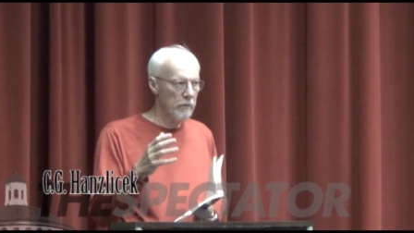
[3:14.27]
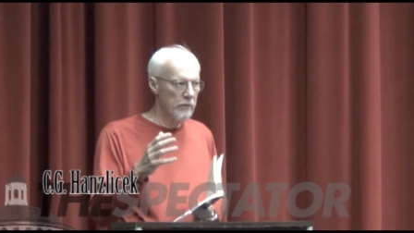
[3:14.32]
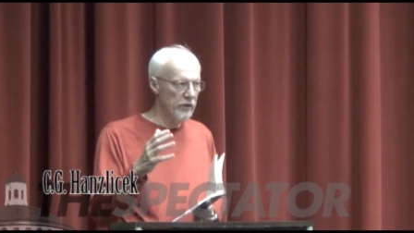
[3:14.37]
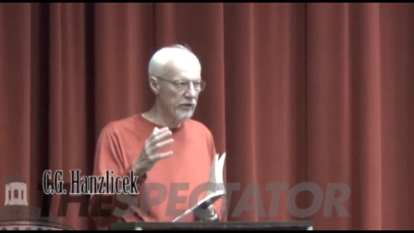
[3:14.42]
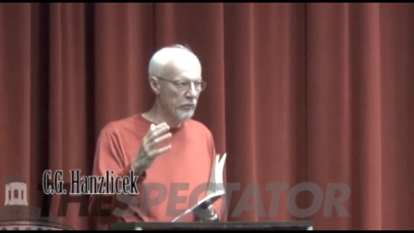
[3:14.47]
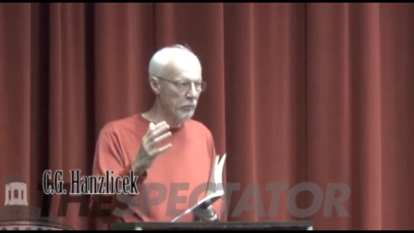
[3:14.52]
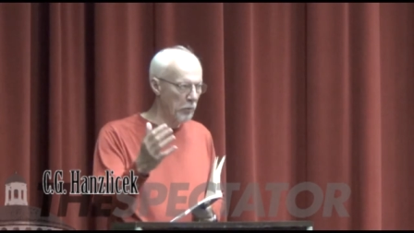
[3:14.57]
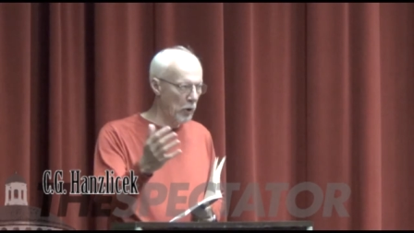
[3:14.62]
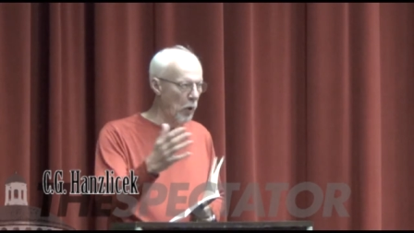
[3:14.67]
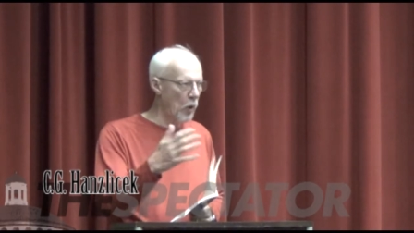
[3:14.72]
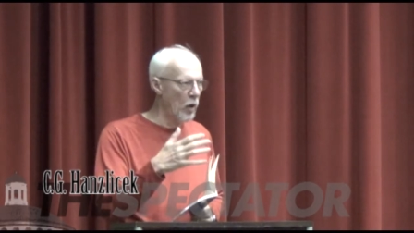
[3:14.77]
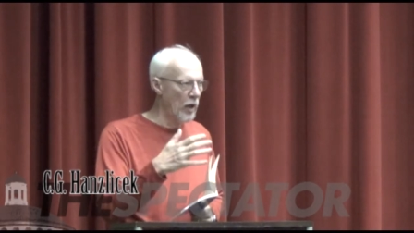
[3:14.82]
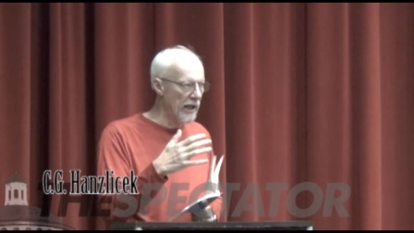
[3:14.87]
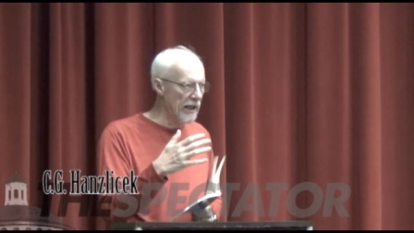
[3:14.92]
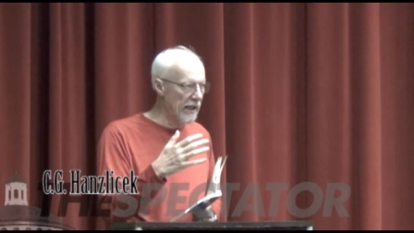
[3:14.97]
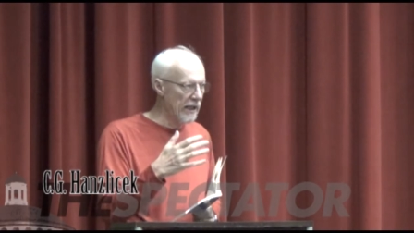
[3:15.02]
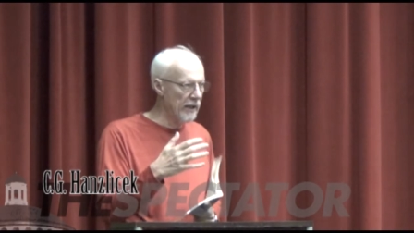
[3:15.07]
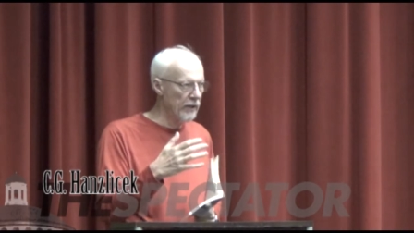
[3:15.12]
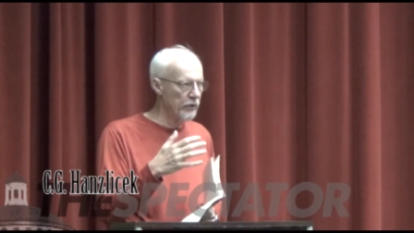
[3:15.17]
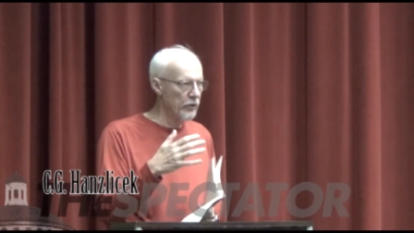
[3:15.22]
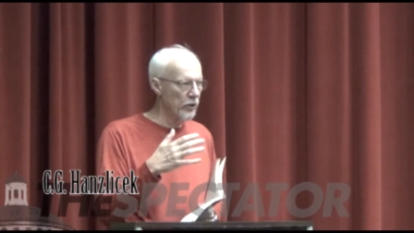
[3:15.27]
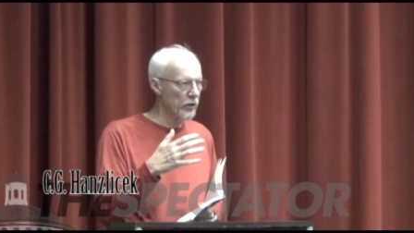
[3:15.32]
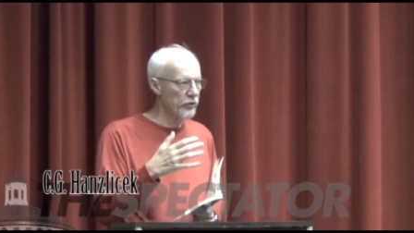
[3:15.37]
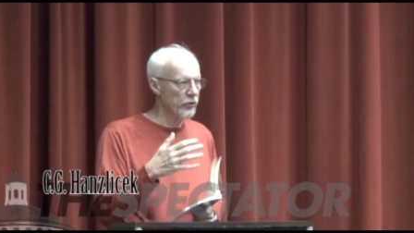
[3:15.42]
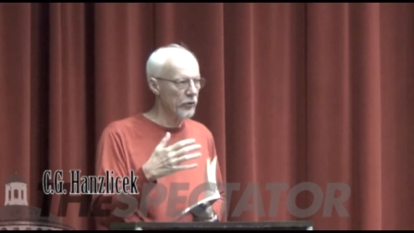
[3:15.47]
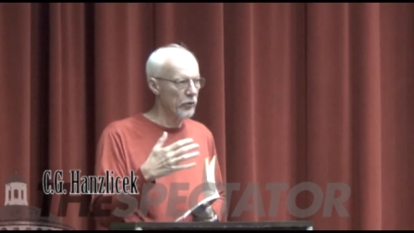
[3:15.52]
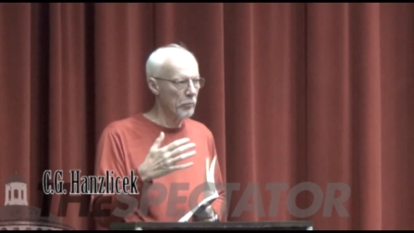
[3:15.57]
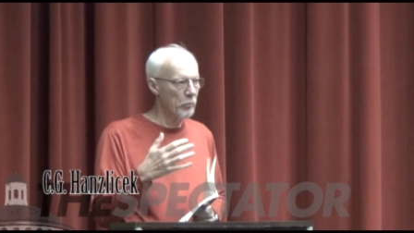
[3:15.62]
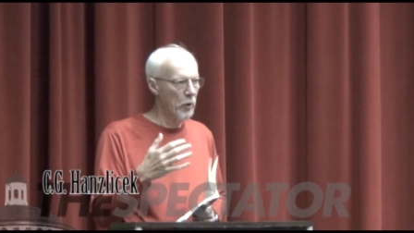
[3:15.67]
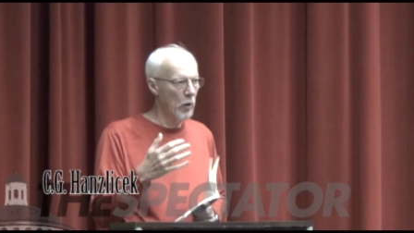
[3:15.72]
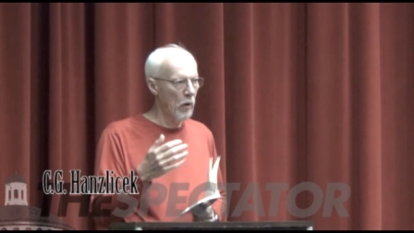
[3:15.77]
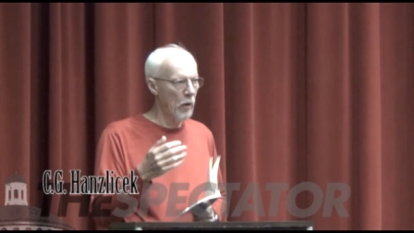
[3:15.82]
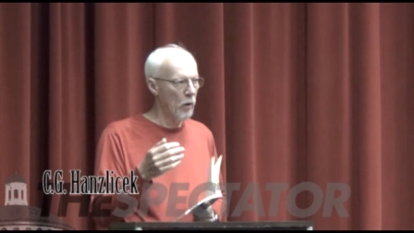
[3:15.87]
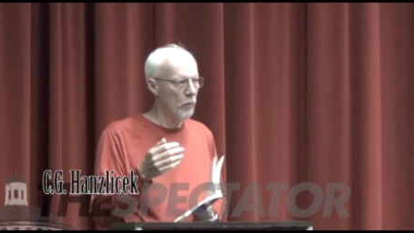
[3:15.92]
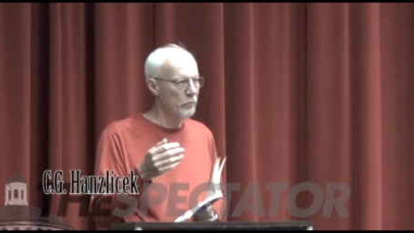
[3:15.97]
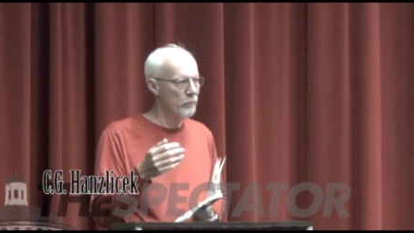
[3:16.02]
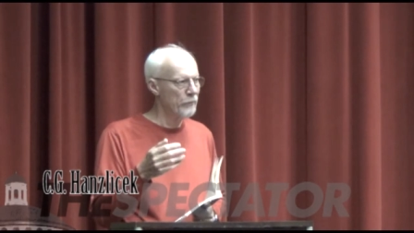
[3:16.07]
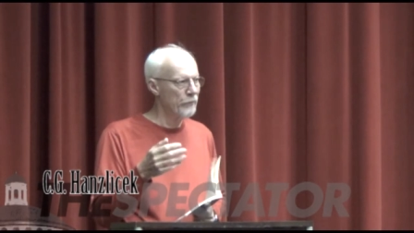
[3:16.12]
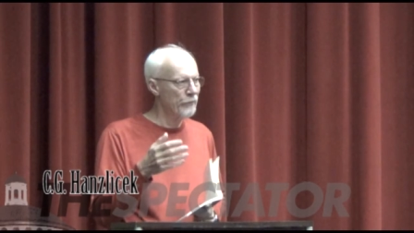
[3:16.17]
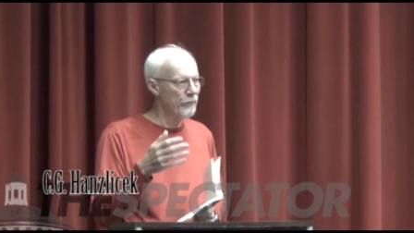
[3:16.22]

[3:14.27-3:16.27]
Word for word: this boy enters the poem